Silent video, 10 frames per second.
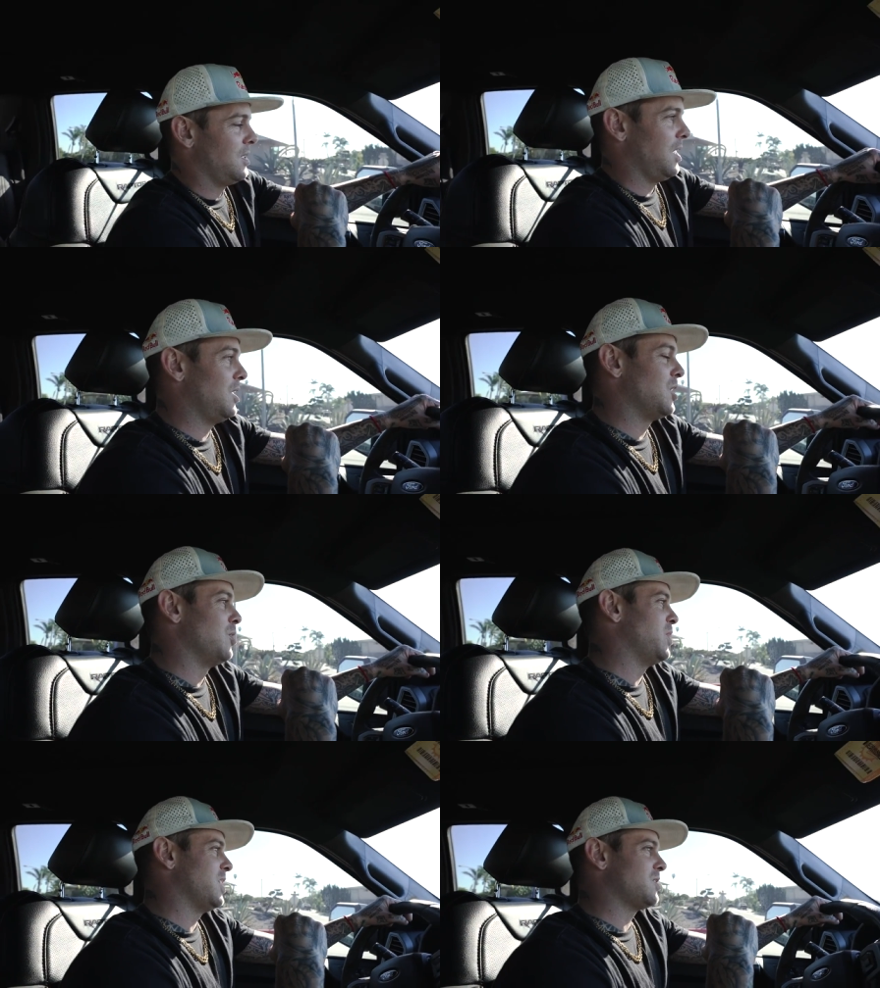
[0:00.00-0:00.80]
I don't
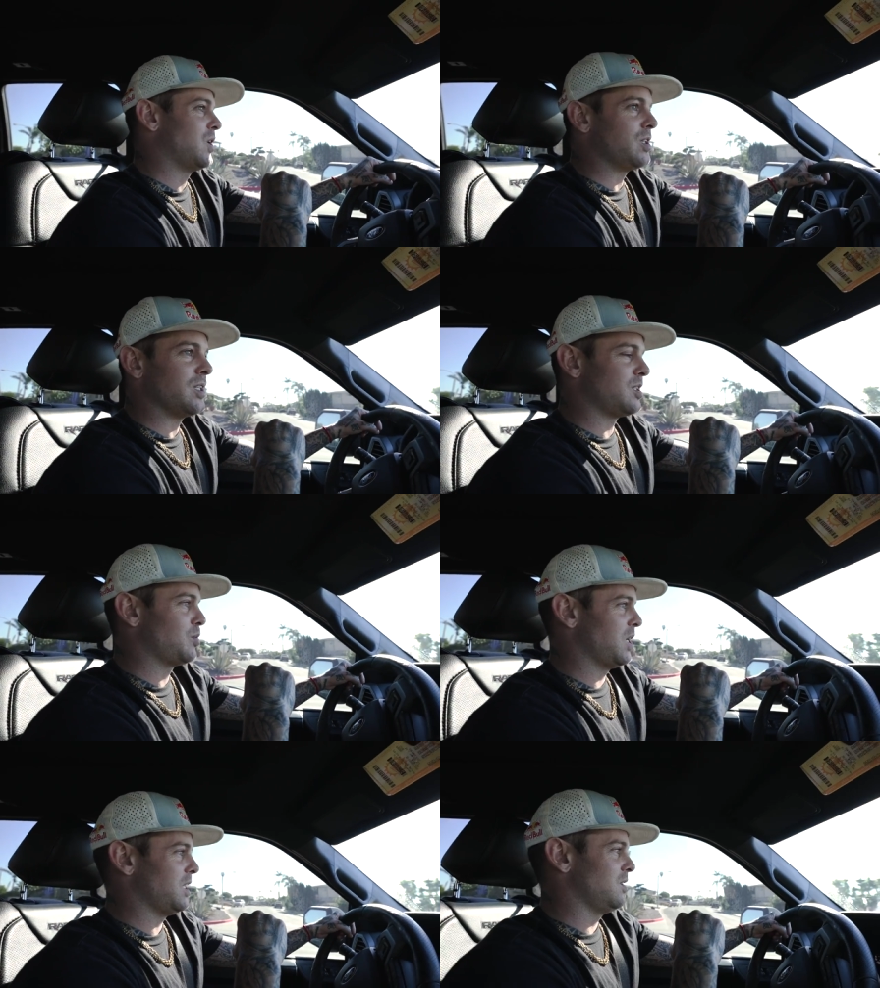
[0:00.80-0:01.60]
know, man, it's hard to
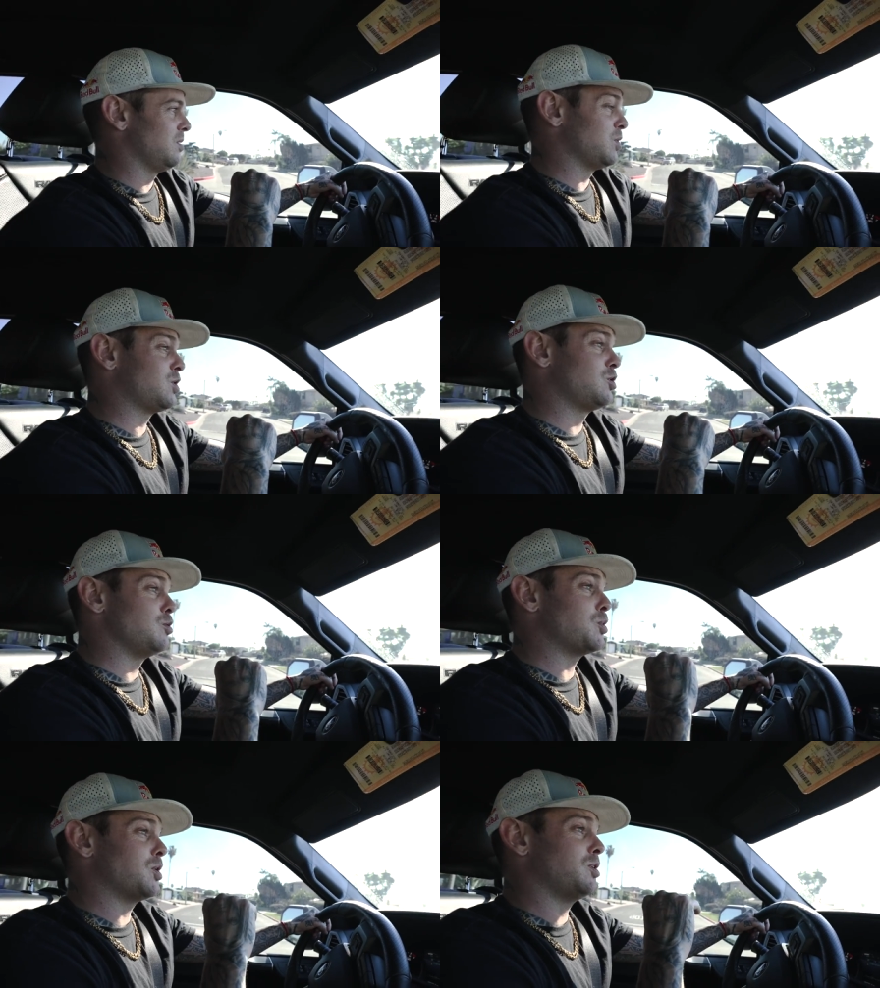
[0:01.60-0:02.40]
explain, dude. I'm just
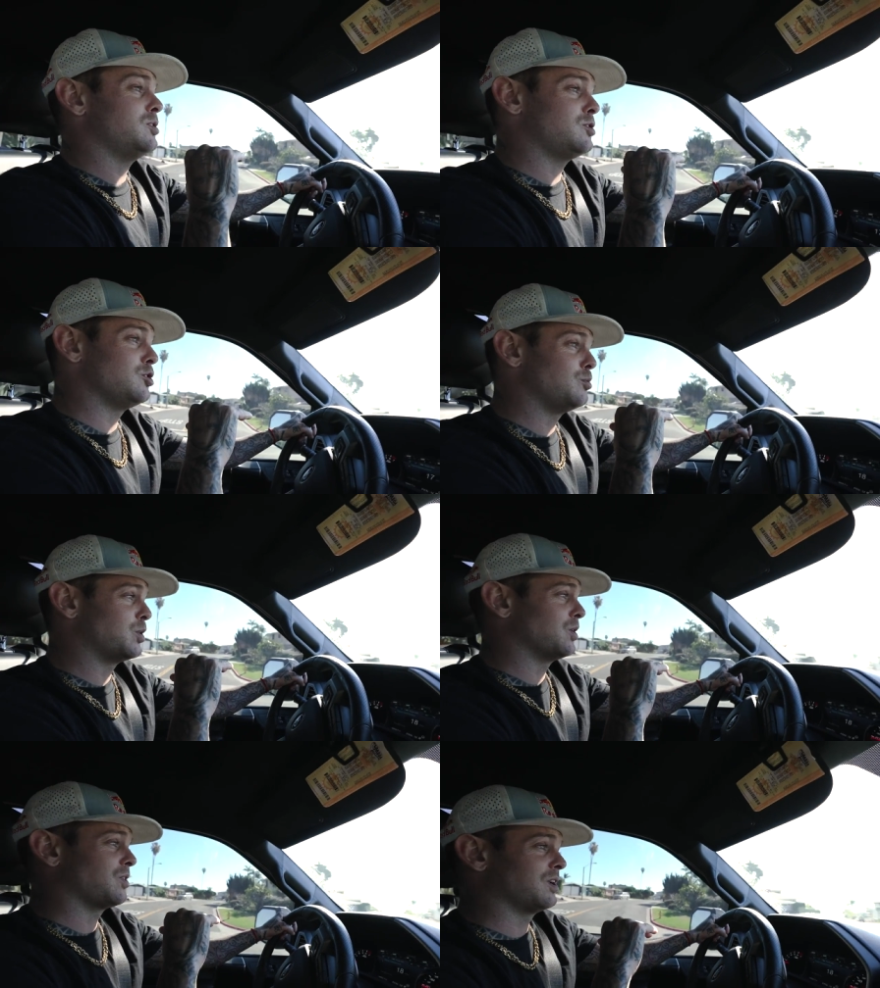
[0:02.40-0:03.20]
super,
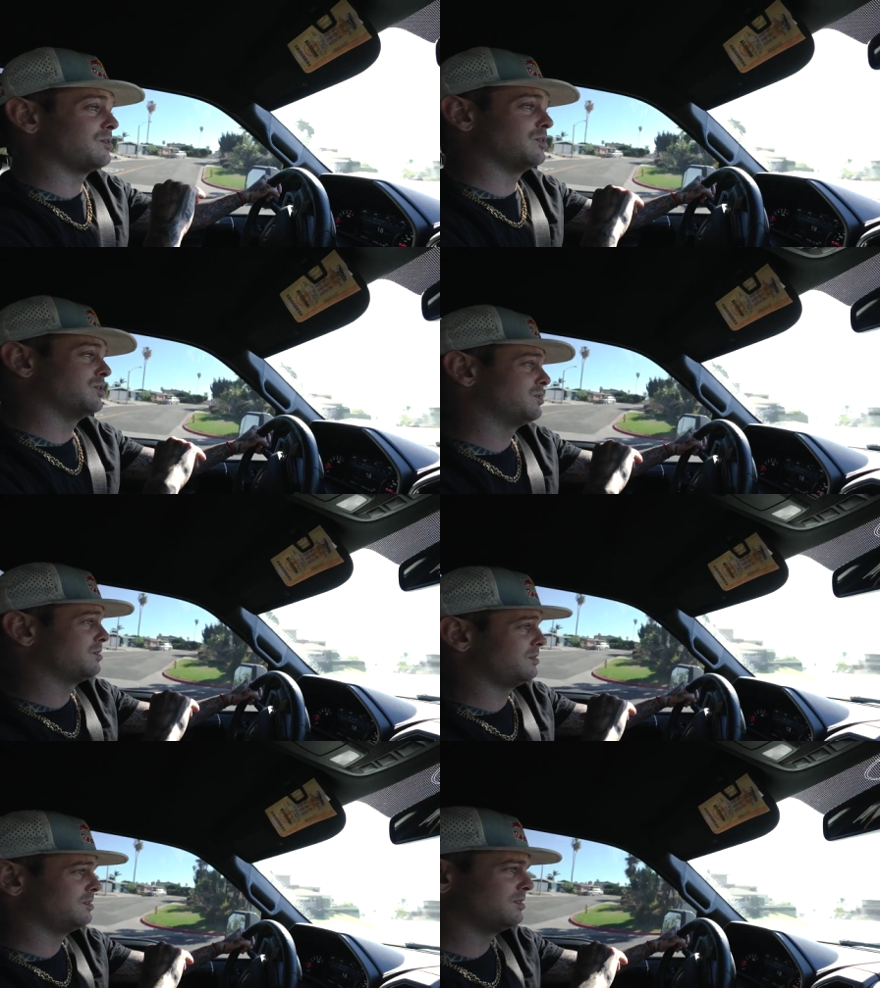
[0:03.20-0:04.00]
super thankful.
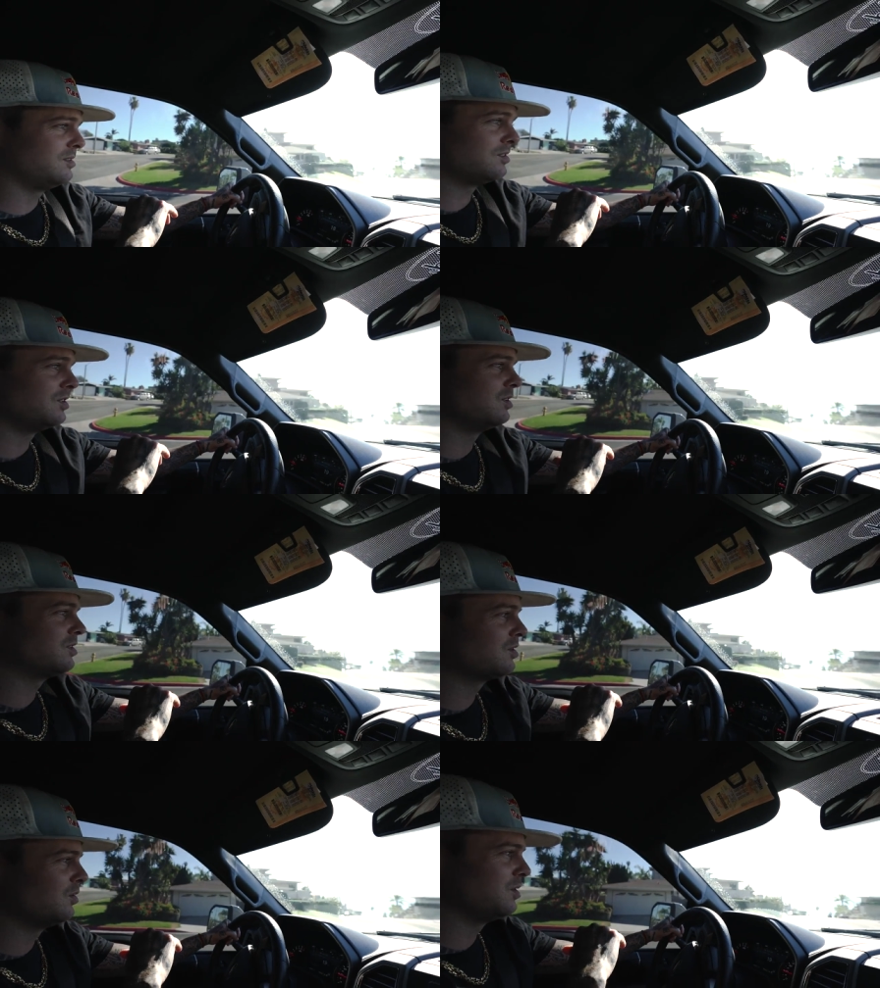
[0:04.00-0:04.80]
So
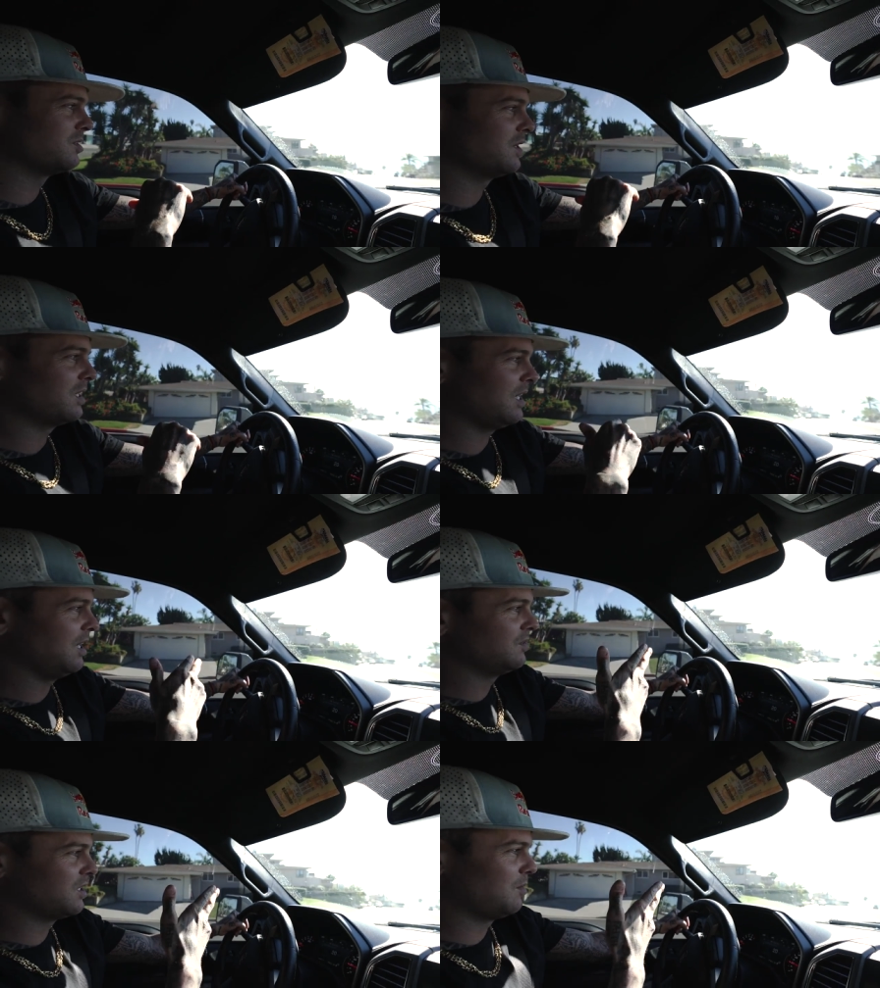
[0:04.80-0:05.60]
this always like,
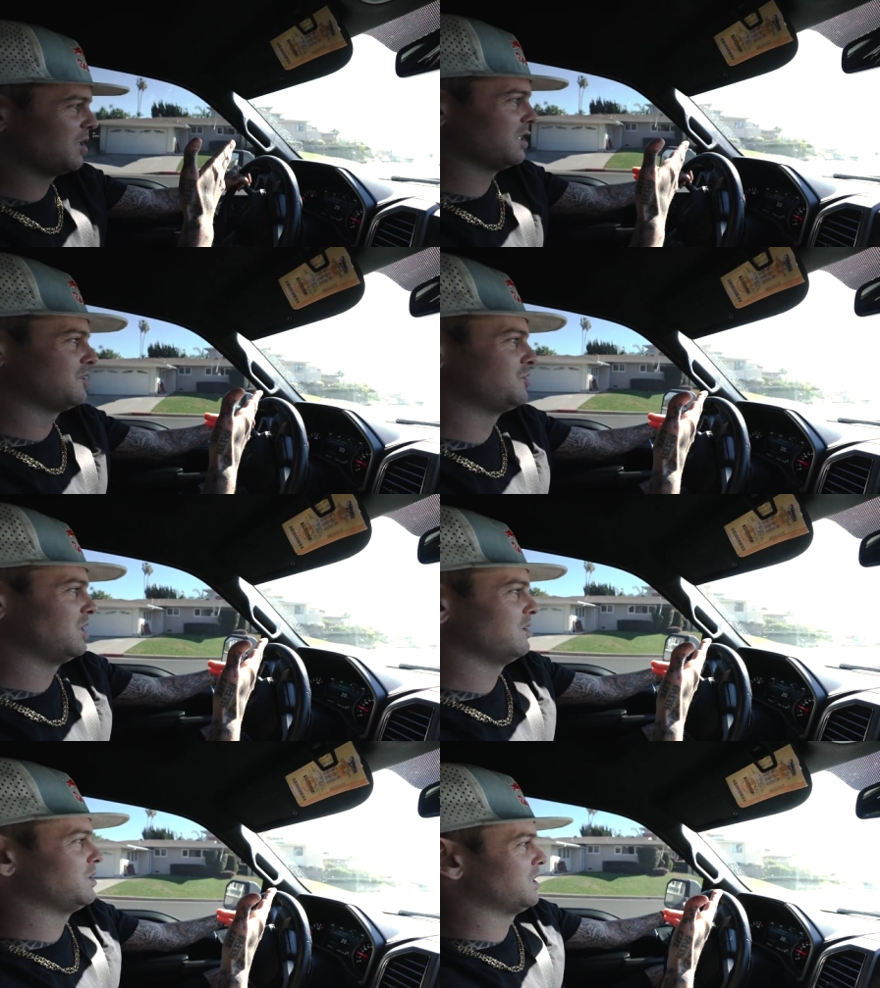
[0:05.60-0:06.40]
every time I get to
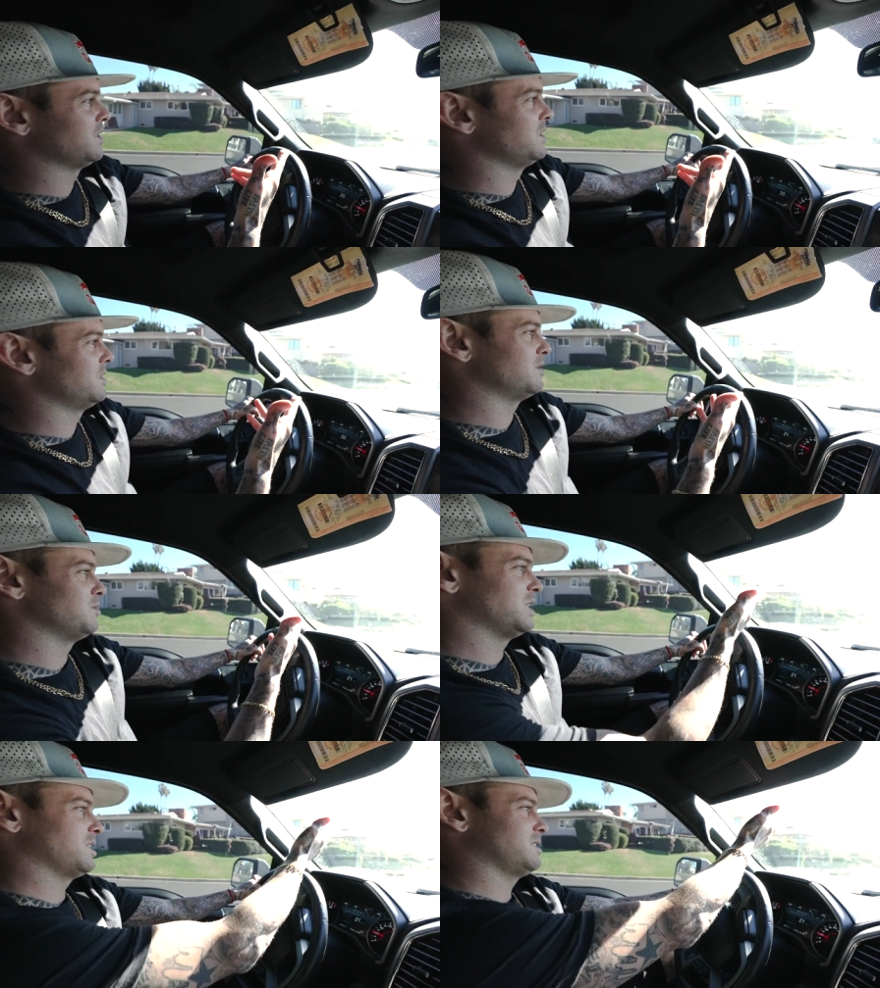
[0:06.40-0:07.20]
drive down here, and
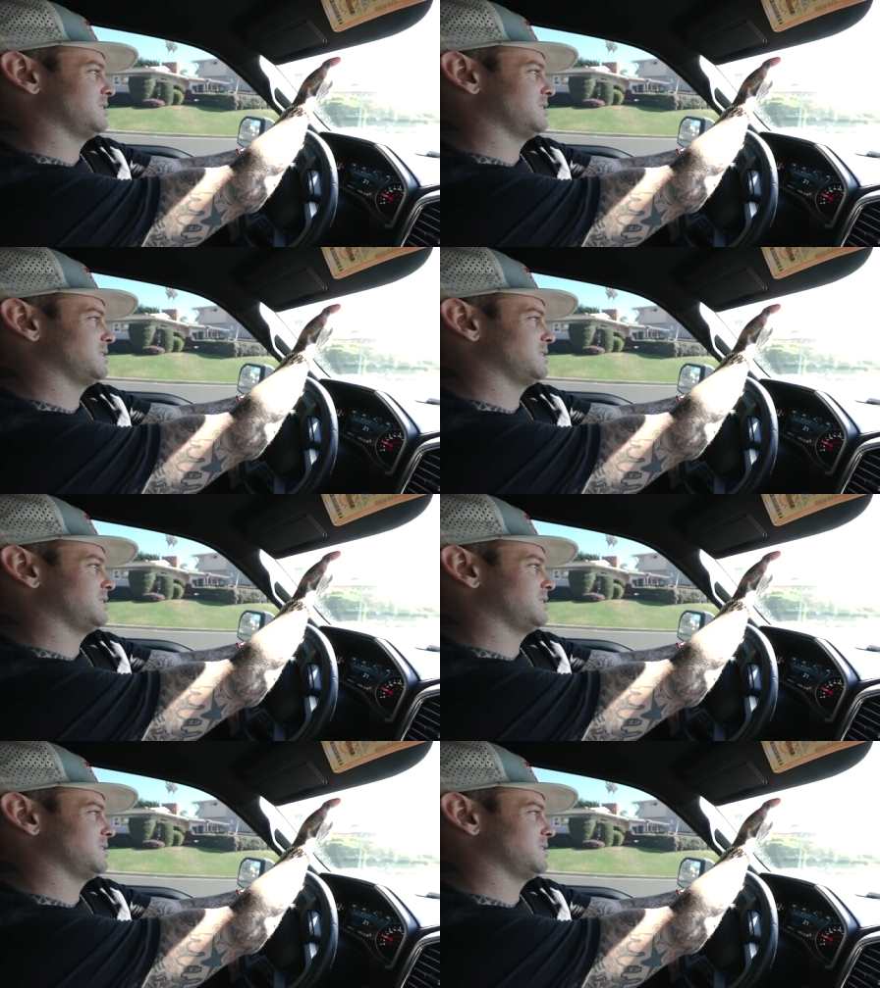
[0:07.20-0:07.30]
I'm like,